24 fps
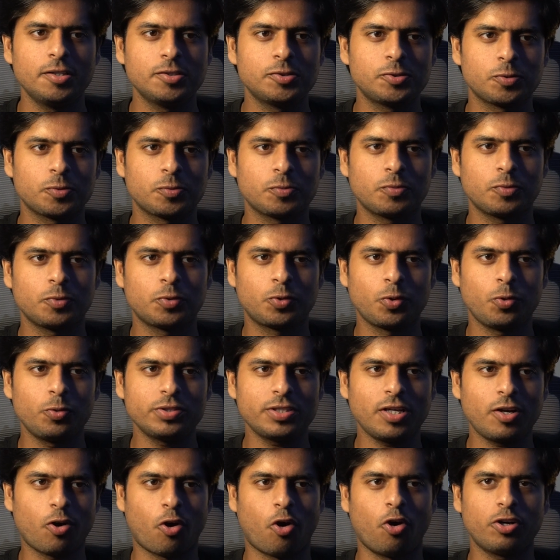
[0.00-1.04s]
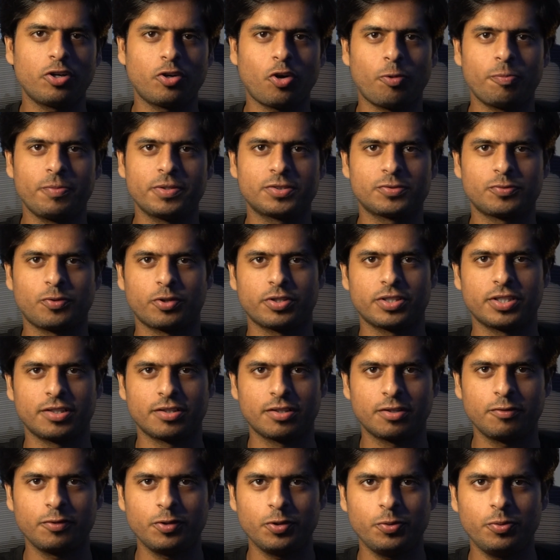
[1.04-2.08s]
So those are hot topics for the
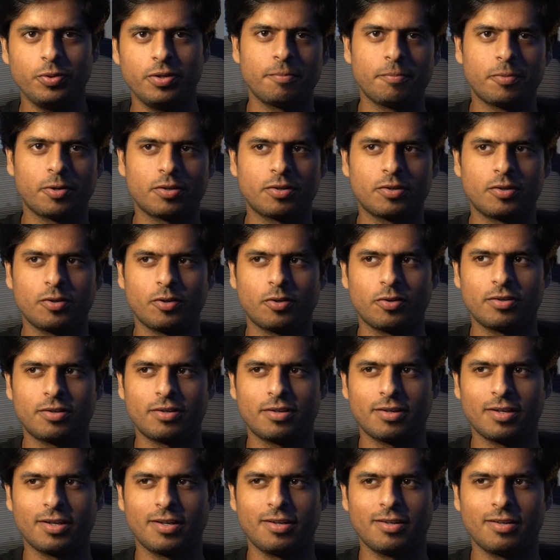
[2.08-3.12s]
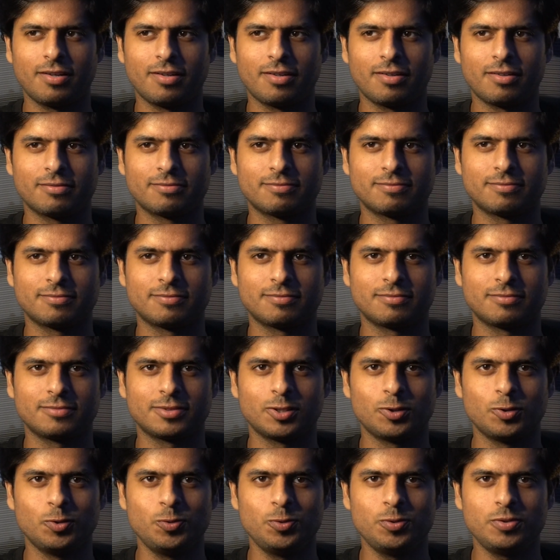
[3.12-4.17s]
interview, but not really
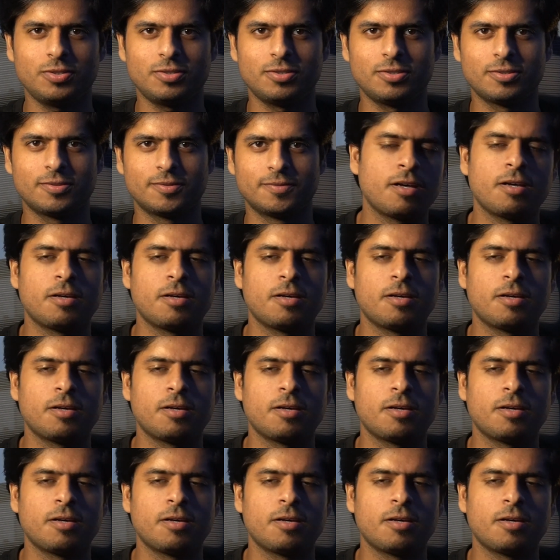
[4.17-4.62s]
used.